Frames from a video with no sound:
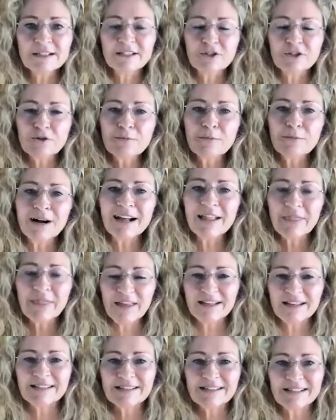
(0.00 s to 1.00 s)
You might
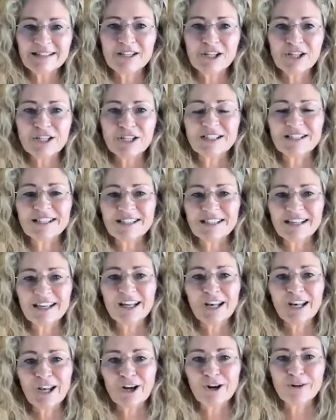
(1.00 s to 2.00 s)
then decide to set
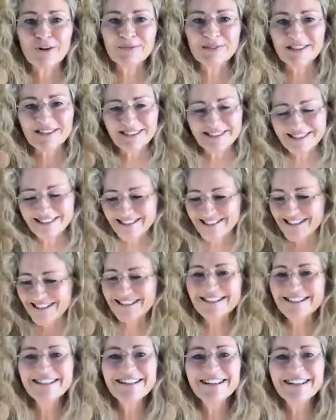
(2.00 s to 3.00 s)
alarms. And they just
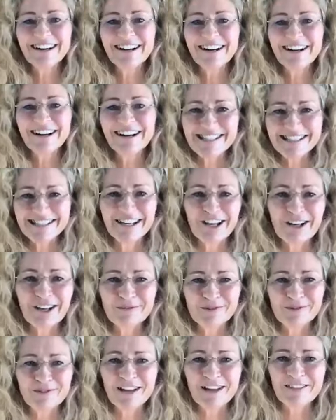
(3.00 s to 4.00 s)
said, I set
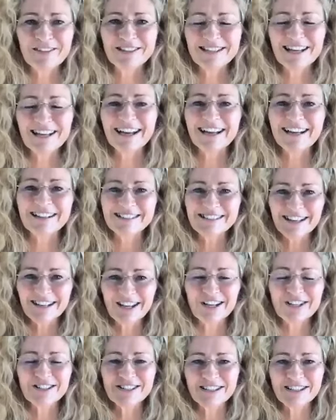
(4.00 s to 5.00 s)
alarms throughout the day because I
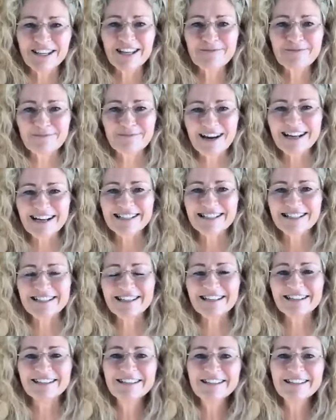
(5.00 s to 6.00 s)
like to keep
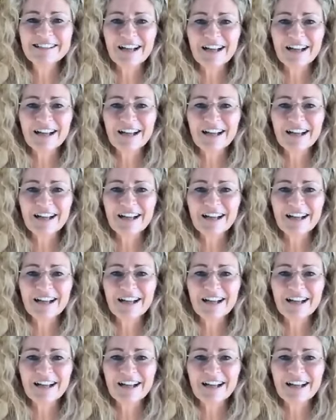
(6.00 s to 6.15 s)
practicing.